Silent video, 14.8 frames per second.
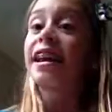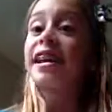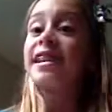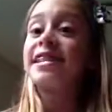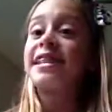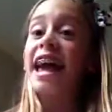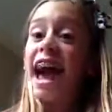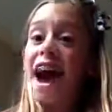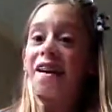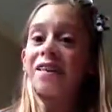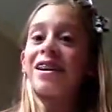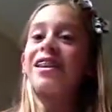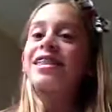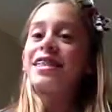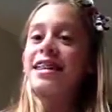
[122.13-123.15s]
Now,
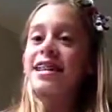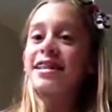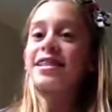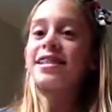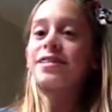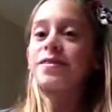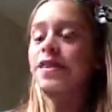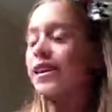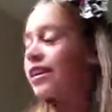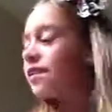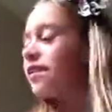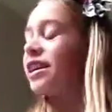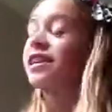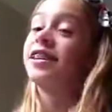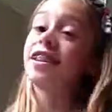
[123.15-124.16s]
this is where you
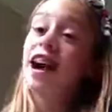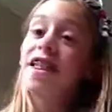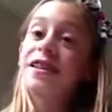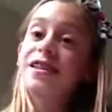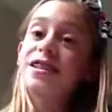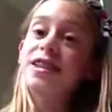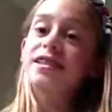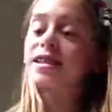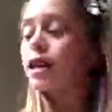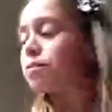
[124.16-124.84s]
need your other duct tape